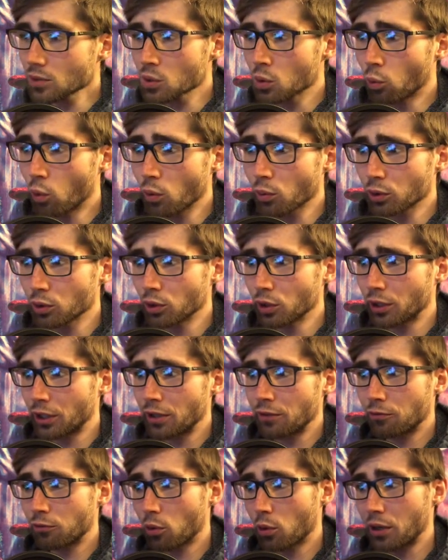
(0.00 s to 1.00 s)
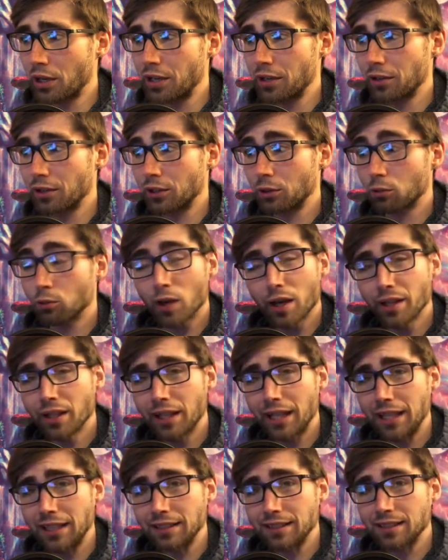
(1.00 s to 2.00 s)
what we're looking for here on the
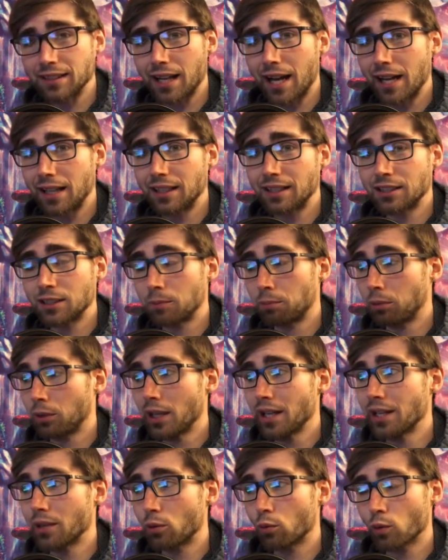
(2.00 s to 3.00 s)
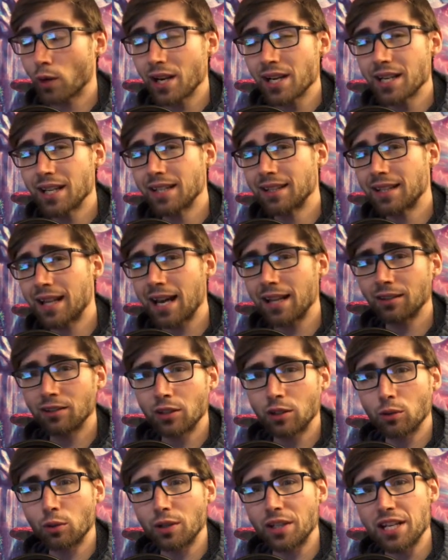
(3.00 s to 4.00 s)
right-hand side is to play it right in that
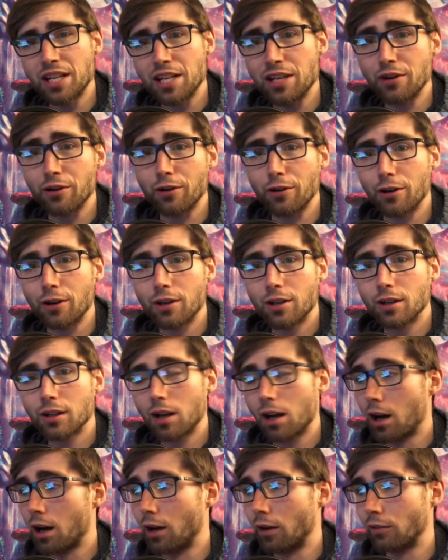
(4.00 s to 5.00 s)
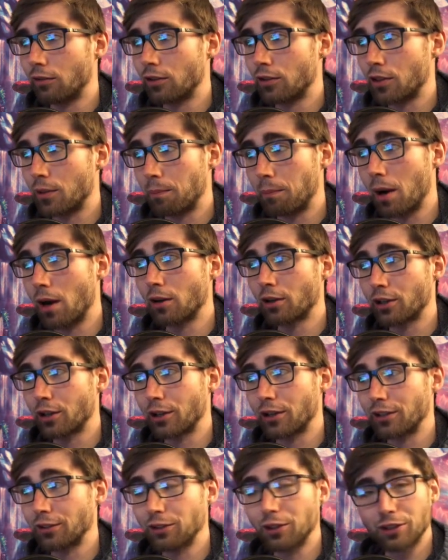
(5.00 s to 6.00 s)
little ear of the
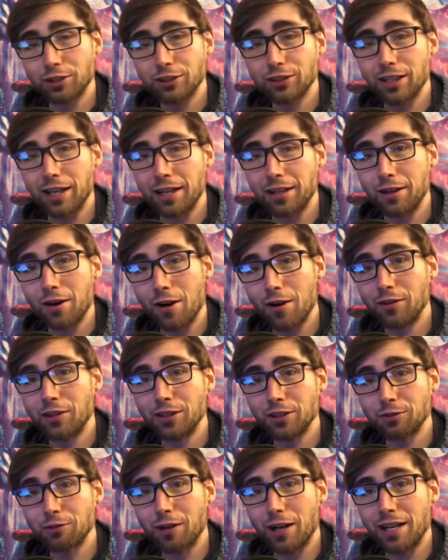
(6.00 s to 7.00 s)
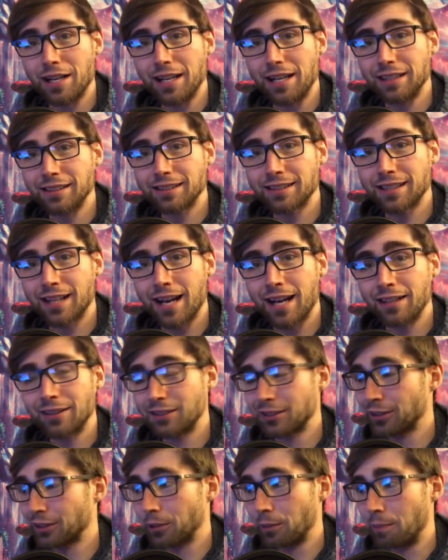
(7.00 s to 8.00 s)
bunker, it looks like, on this right-hand side.
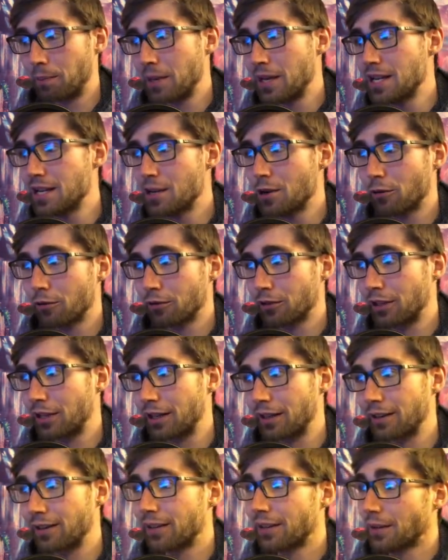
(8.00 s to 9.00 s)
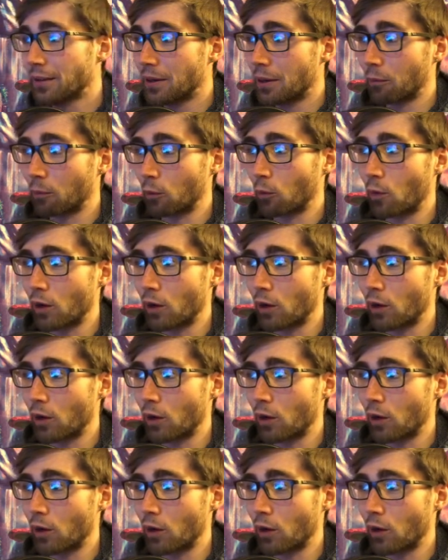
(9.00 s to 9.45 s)
There's a little P over there, and we're